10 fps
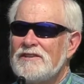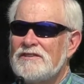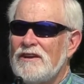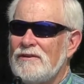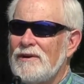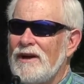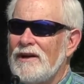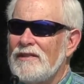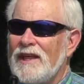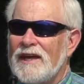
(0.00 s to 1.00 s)
So
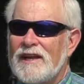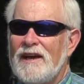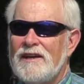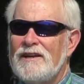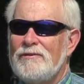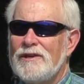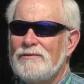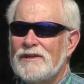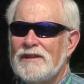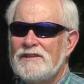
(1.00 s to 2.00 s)
uh, that continuity
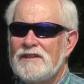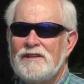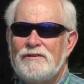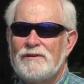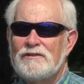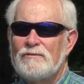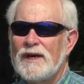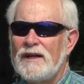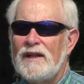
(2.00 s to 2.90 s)
will continue as well.